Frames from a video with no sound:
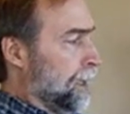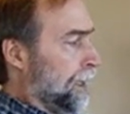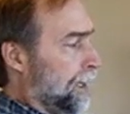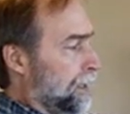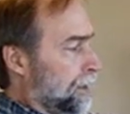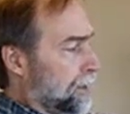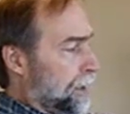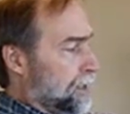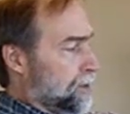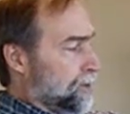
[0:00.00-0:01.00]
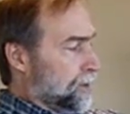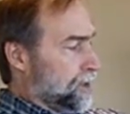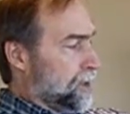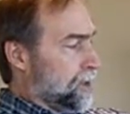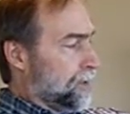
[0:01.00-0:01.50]
And it, as you can
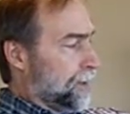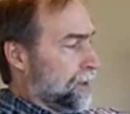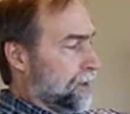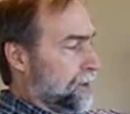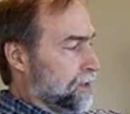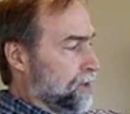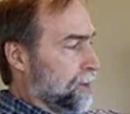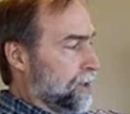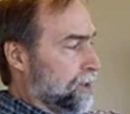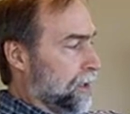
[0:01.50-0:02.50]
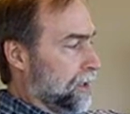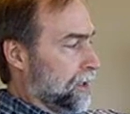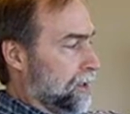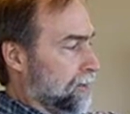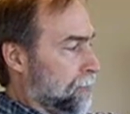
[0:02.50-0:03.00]
see over here on this switch
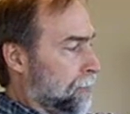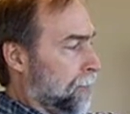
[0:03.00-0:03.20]
here,